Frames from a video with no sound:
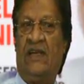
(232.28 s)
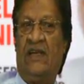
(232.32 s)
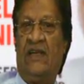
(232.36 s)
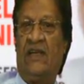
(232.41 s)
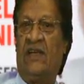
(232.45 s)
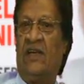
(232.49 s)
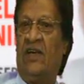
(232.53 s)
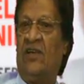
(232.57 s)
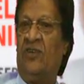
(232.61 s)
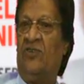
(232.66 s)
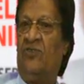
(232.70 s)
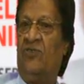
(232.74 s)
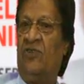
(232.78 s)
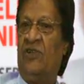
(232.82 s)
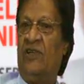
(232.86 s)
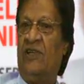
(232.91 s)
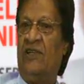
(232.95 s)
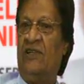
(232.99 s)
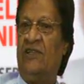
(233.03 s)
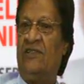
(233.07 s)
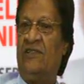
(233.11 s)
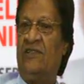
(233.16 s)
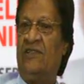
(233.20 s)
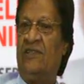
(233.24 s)

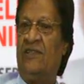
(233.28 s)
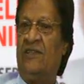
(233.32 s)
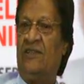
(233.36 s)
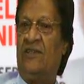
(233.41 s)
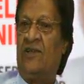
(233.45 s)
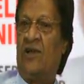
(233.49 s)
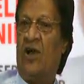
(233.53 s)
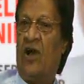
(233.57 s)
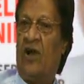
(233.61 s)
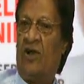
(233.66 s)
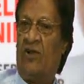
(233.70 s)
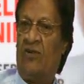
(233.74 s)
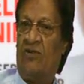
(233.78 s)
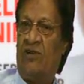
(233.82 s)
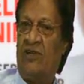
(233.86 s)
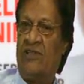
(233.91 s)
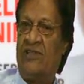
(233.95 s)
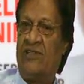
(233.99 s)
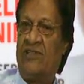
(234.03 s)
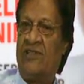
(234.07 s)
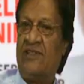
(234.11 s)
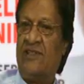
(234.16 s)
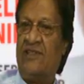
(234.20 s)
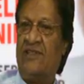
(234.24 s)
countries and
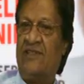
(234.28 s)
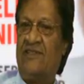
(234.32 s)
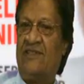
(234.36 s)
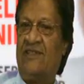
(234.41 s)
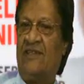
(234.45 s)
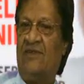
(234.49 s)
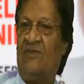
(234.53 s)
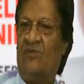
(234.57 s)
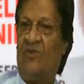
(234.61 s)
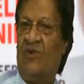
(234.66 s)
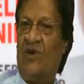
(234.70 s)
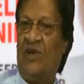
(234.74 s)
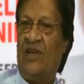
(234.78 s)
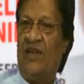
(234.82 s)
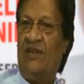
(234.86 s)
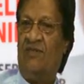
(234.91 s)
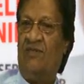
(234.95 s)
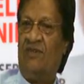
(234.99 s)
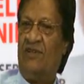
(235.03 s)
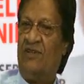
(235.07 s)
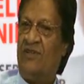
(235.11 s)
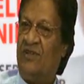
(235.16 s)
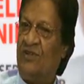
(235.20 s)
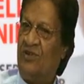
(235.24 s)
congresses and
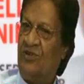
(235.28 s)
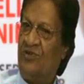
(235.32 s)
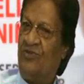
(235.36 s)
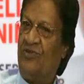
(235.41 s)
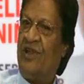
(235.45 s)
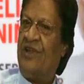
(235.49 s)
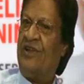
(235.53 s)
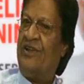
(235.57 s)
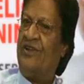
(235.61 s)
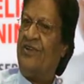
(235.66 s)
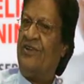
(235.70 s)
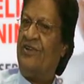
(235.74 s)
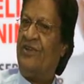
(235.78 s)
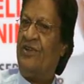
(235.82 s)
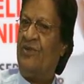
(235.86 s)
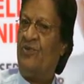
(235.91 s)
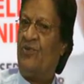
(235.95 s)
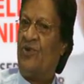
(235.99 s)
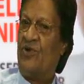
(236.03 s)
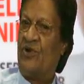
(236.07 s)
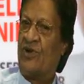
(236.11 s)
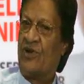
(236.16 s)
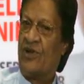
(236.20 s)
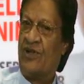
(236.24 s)
whatever to do their dirty
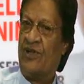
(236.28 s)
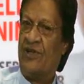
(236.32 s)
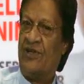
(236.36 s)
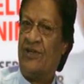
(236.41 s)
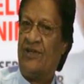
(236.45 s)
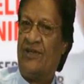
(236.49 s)
work.